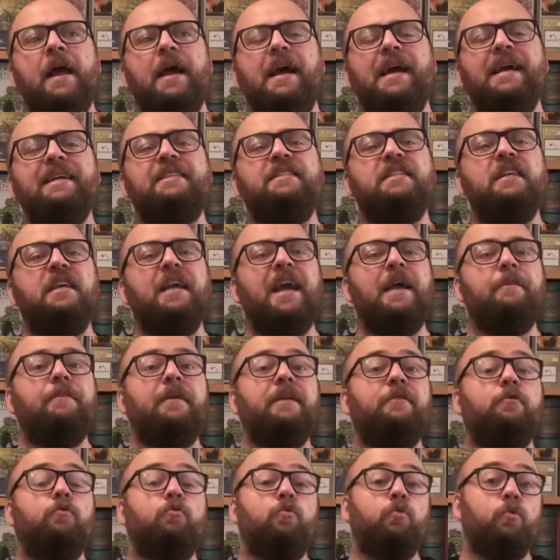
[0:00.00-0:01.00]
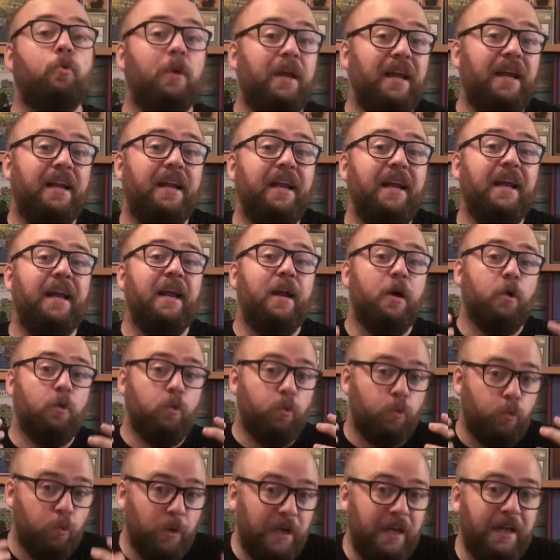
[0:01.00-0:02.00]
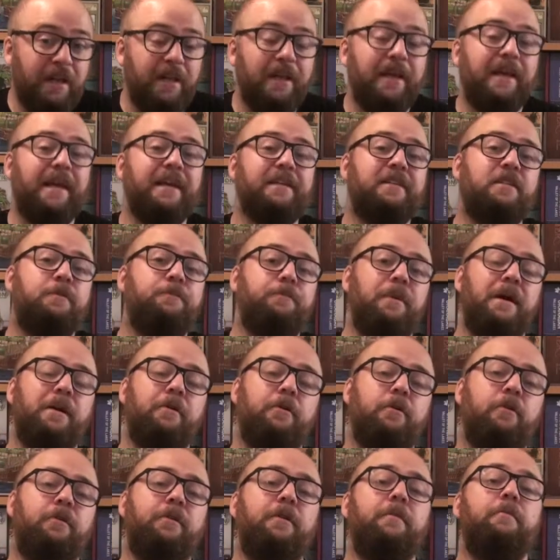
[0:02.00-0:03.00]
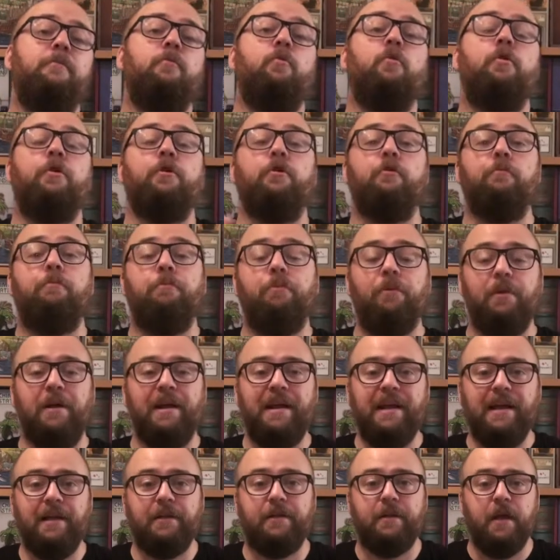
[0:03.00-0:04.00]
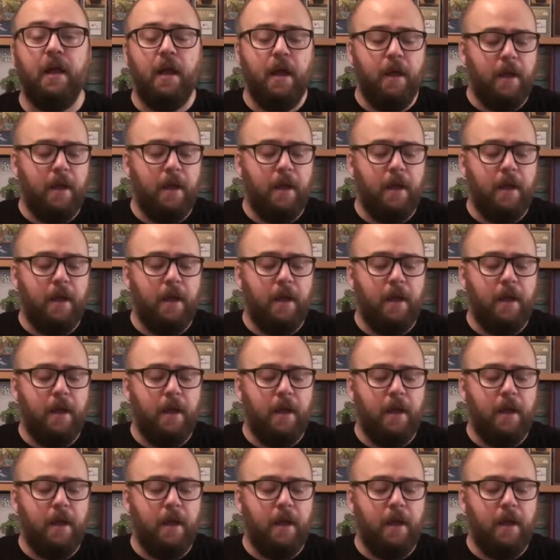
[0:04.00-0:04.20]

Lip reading: It's a game that really gets better the more you play it.